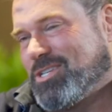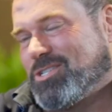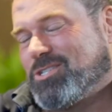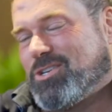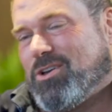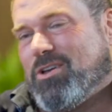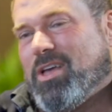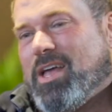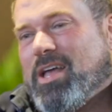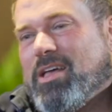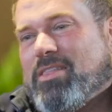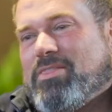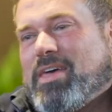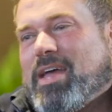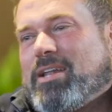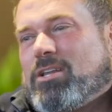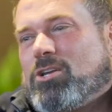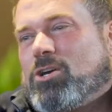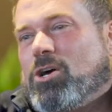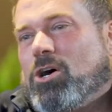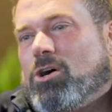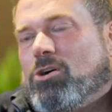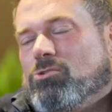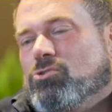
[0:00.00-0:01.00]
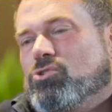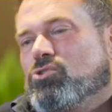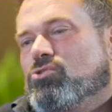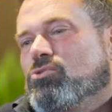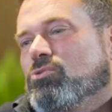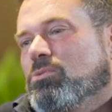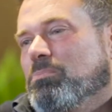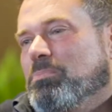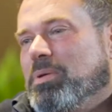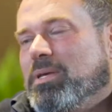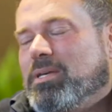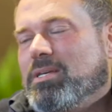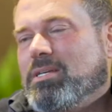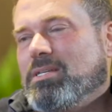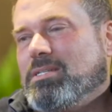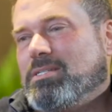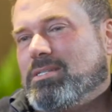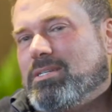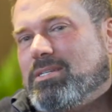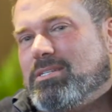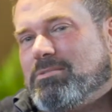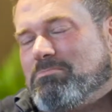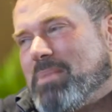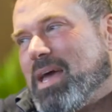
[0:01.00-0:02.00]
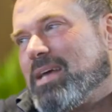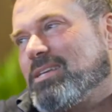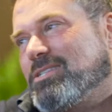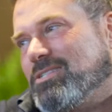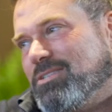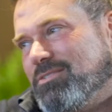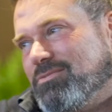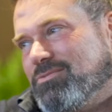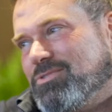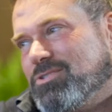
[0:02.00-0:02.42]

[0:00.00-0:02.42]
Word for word: So that cultural piece is massive.